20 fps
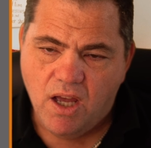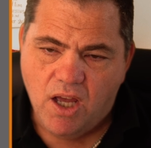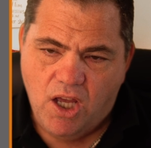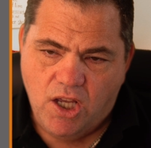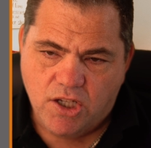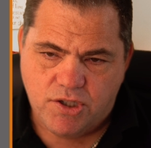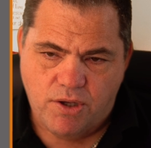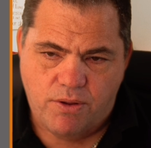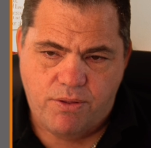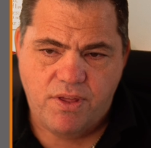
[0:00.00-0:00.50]

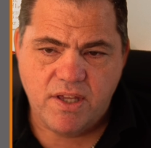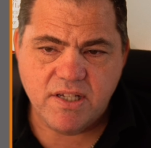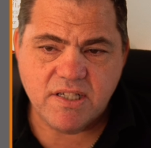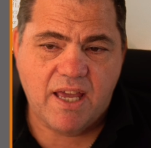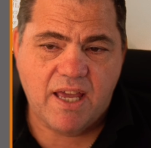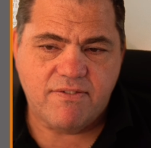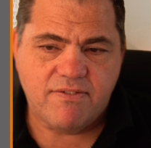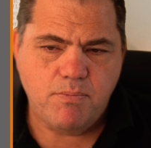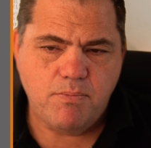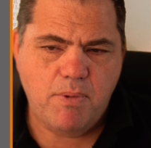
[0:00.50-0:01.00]
So this
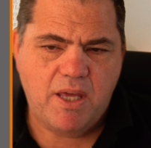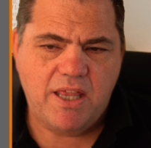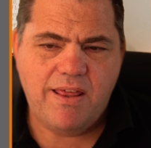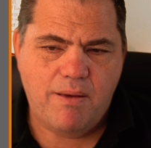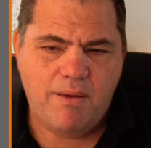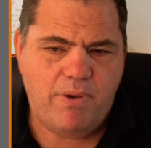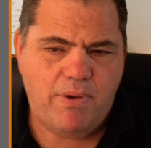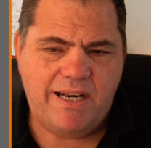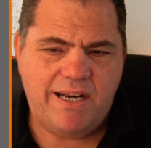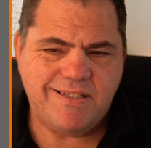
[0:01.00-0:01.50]
gives me the
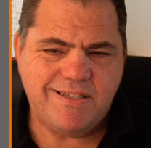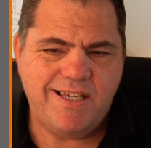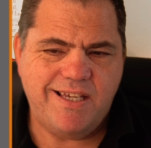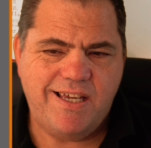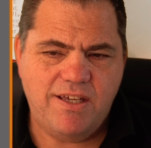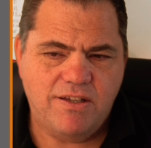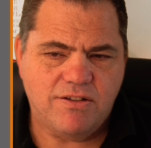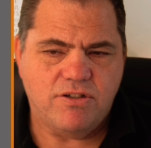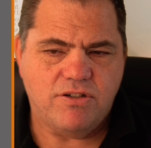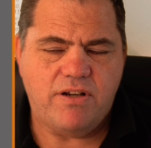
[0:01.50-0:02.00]
ability
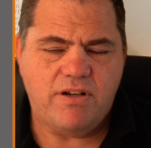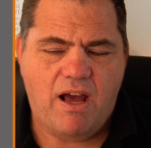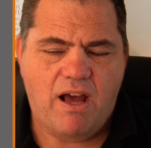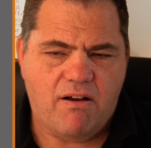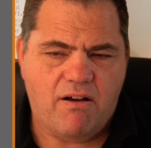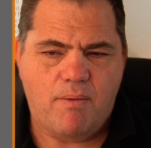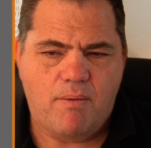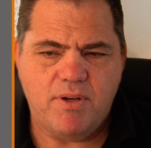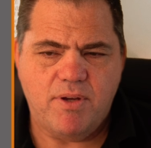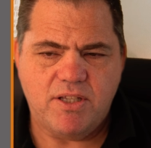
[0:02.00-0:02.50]
to now
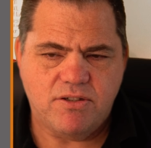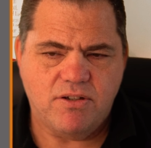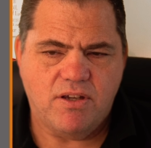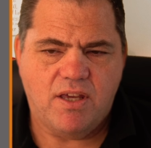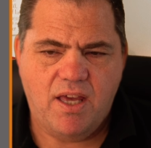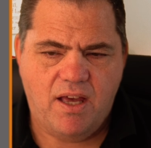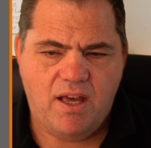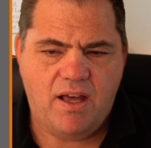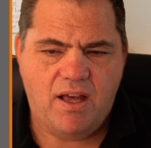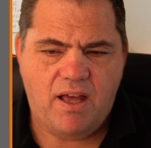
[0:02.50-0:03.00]
come into
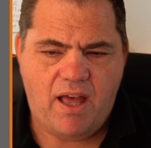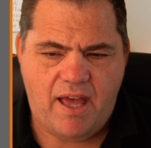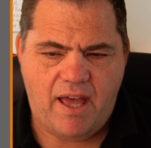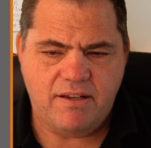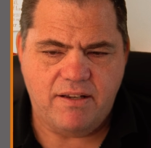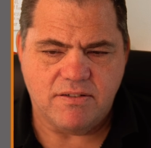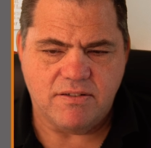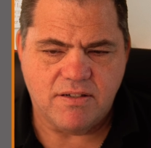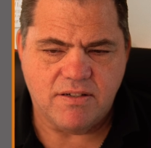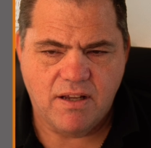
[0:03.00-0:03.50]
here
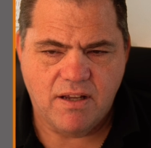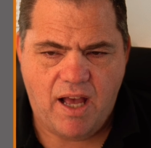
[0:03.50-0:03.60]
and